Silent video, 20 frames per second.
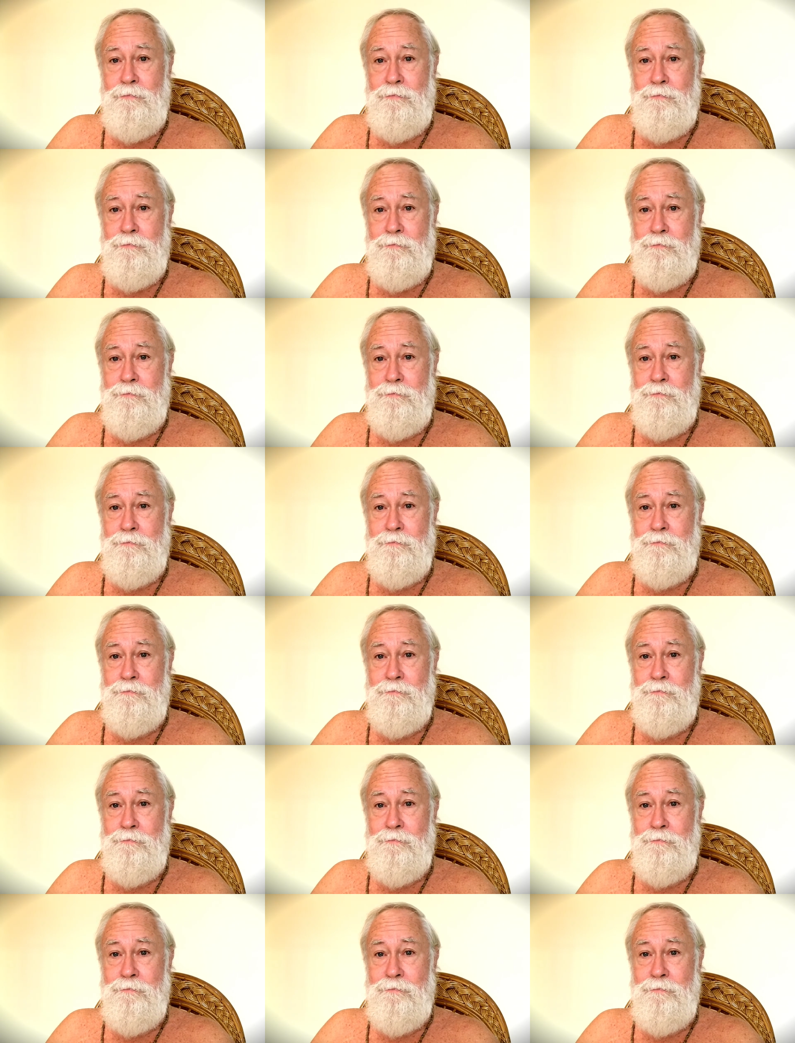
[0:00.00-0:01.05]

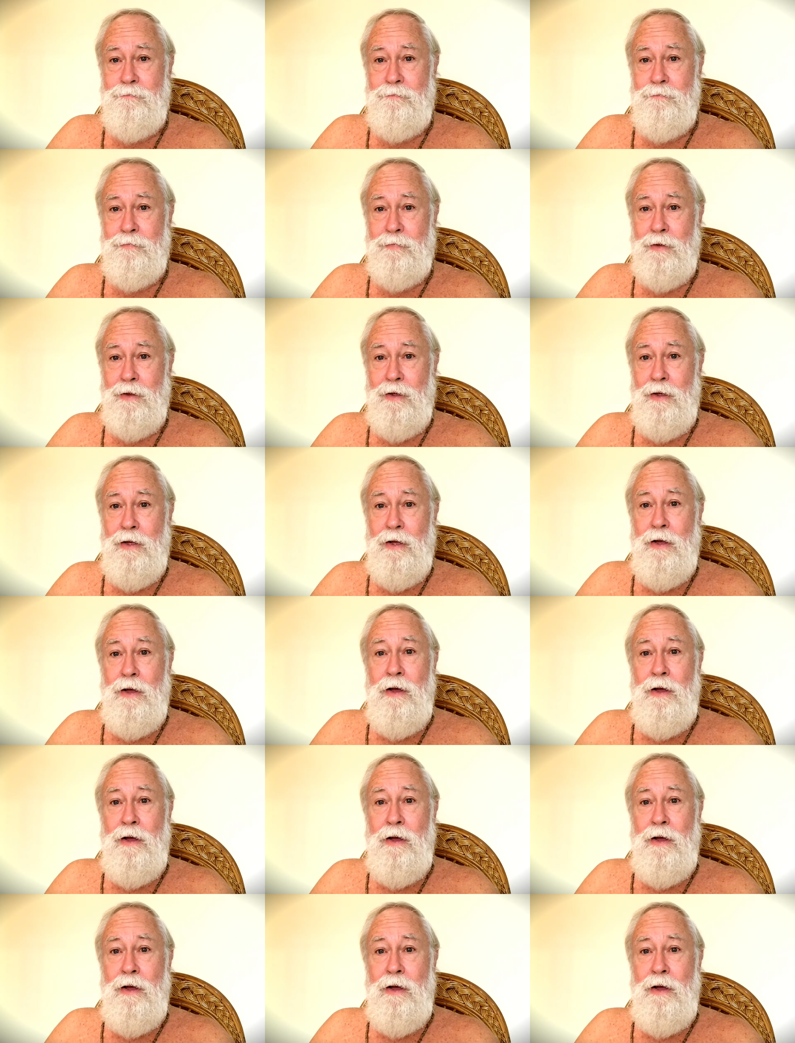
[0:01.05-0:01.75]
(silence)